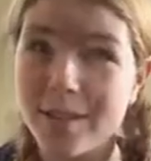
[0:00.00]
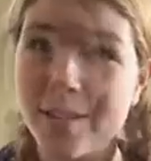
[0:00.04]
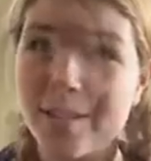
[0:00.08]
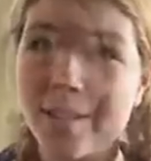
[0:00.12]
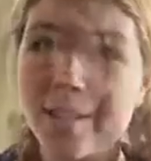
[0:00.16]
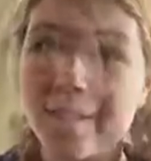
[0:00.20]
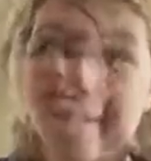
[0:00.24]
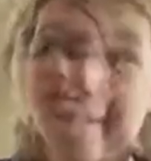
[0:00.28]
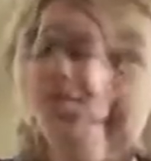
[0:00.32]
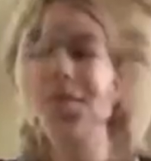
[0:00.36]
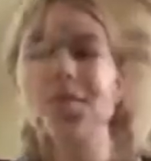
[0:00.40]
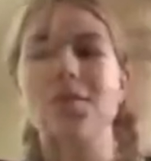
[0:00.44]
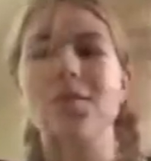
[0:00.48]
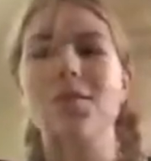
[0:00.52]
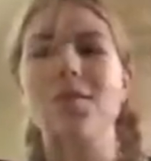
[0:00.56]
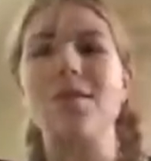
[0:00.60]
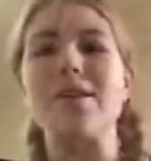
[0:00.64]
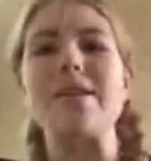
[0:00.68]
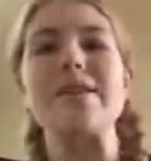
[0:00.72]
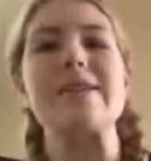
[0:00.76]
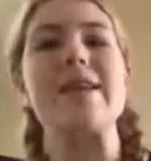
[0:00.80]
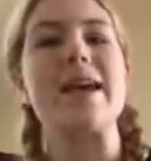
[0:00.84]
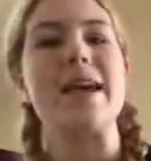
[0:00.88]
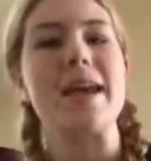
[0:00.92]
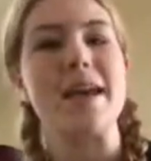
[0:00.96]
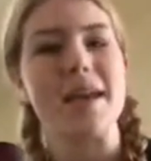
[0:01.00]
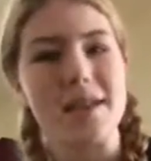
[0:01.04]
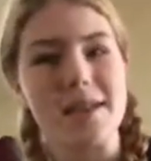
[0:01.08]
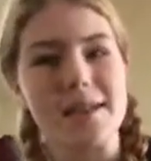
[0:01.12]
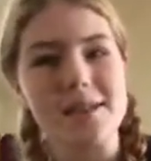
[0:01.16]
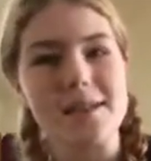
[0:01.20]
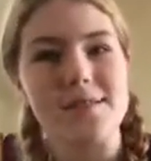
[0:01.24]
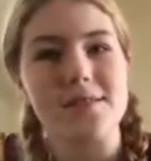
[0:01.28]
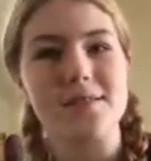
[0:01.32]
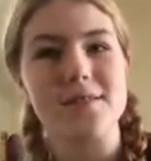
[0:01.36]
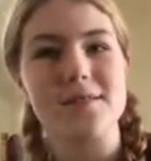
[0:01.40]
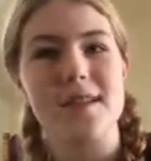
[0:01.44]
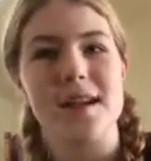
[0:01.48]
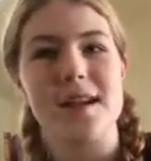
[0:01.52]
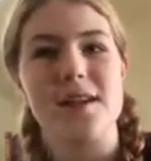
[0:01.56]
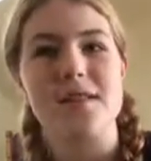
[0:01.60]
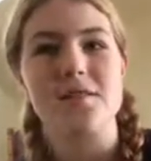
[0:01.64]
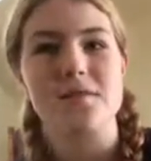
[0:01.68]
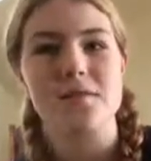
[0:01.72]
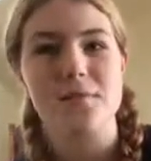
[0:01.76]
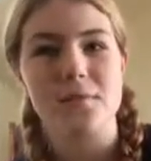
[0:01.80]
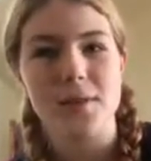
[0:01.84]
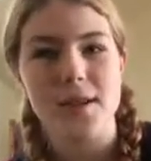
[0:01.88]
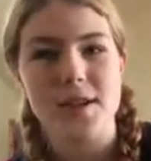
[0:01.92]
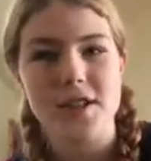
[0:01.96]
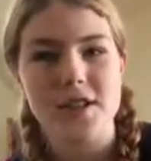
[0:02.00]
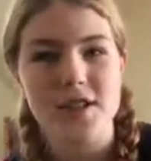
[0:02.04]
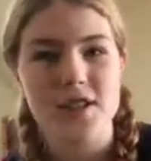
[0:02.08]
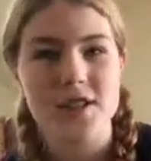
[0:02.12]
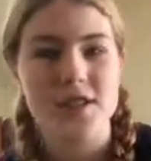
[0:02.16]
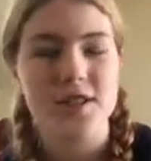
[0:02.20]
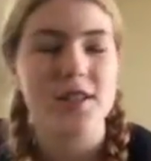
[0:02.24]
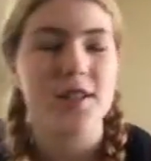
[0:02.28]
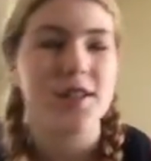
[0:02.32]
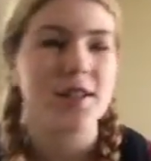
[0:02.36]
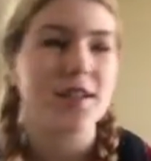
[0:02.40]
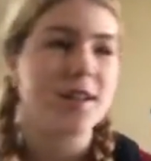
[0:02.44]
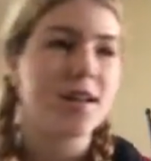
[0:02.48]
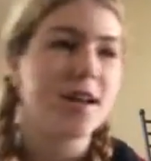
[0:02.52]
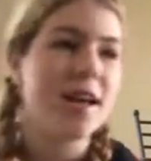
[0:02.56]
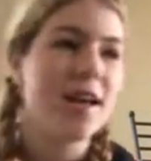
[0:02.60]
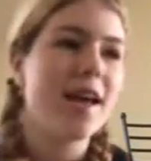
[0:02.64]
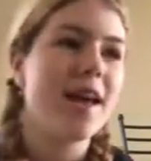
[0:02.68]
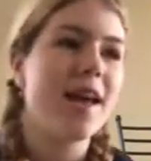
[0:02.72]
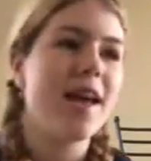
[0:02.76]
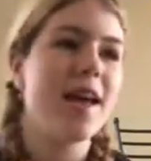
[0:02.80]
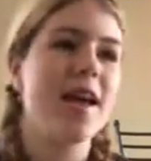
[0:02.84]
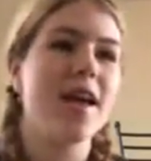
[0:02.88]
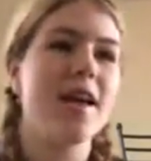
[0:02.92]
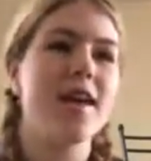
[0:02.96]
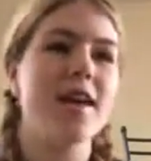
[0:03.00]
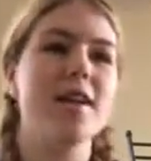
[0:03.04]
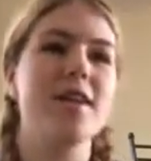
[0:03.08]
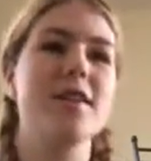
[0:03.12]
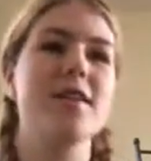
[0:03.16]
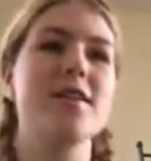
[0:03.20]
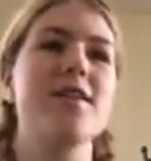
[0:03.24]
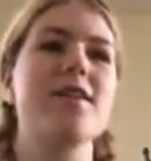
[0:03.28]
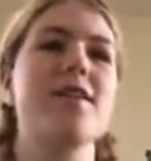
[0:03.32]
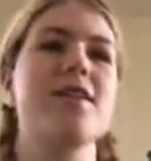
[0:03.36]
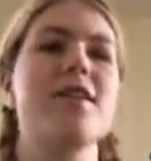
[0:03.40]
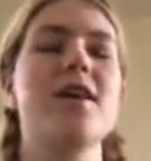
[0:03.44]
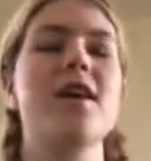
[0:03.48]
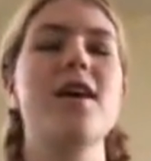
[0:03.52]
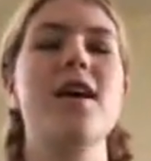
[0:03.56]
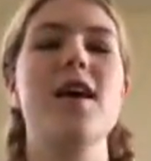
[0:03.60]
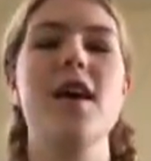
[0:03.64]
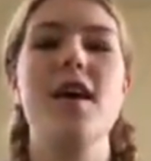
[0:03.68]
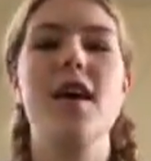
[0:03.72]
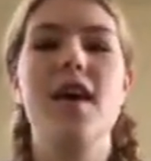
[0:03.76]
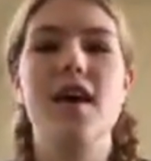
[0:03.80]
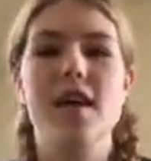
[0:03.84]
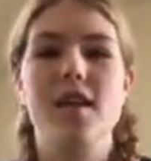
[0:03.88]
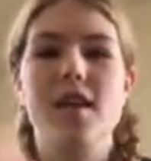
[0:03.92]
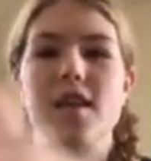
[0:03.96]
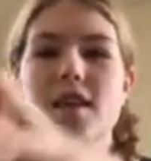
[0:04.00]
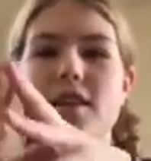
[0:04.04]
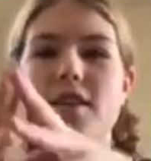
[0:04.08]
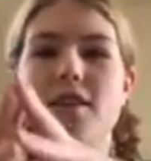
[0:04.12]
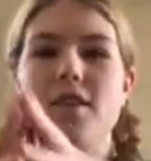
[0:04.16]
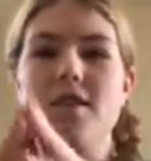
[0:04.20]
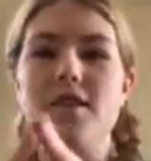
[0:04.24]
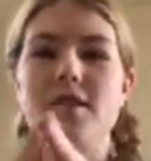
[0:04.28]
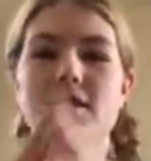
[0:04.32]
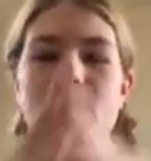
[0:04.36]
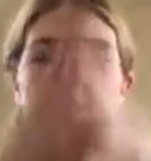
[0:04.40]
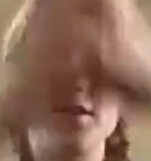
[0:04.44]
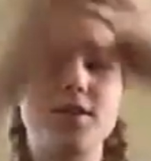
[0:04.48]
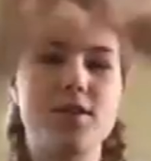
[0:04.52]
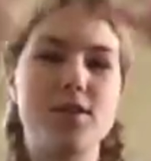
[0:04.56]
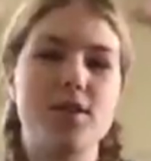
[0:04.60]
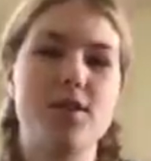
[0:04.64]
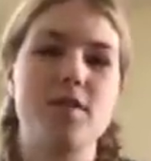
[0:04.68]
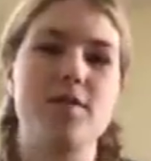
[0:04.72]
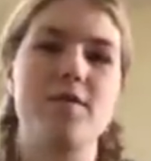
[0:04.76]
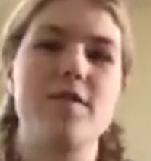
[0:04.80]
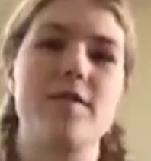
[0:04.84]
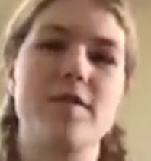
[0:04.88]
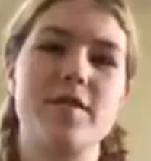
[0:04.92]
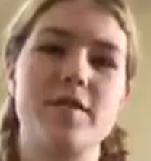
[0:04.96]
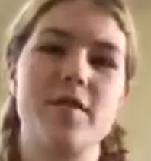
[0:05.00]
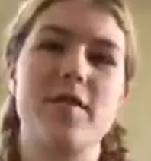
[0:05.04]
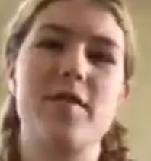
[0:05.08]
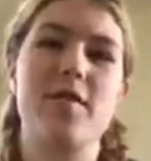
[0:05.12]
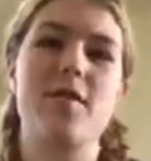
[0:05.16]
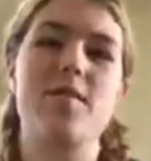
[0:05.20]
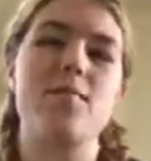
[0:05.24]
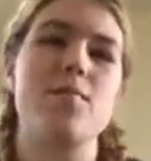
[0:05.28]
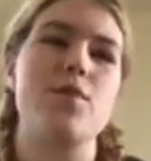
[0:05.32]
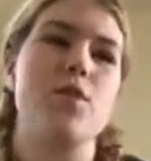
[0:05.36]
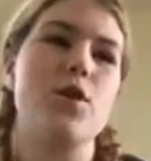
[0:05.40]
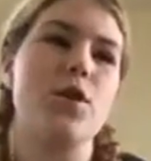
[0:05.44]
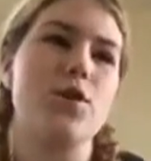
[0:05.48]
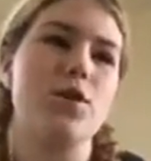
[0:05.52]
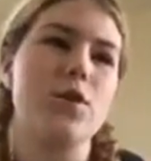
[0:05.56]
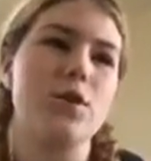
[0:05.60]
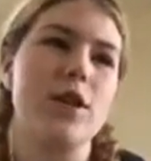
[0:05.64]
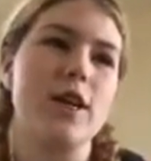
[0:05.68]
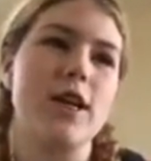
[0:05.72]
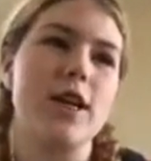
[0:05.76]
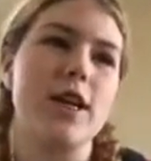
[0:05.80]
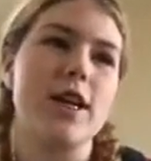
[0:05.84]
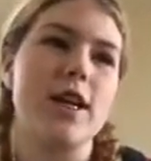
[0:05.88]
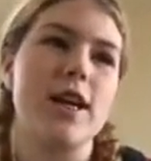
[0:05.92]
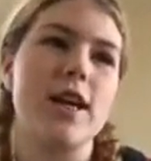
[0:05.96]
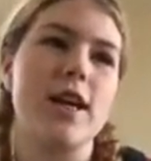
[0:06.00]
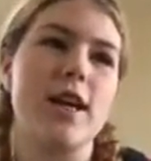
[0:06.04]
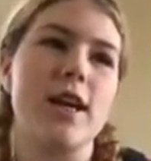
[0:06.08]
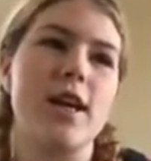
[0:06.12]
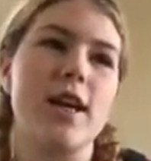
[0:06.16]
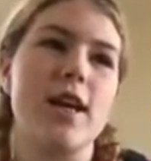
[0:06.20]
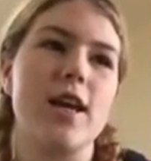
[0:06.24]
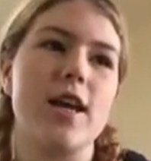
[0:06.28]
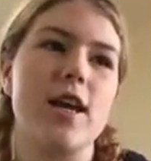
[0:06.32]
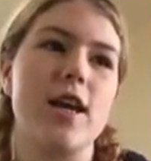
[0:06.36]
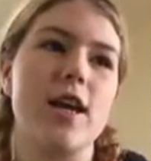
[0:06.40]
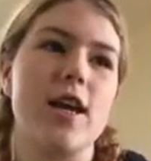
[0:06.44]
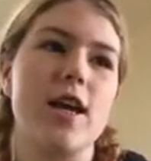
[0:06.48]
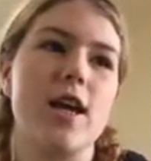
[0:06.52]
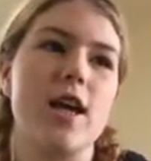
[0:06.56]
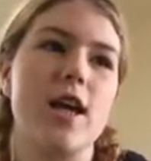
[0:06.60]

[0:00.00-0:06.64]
So to answer that question in the service dog community,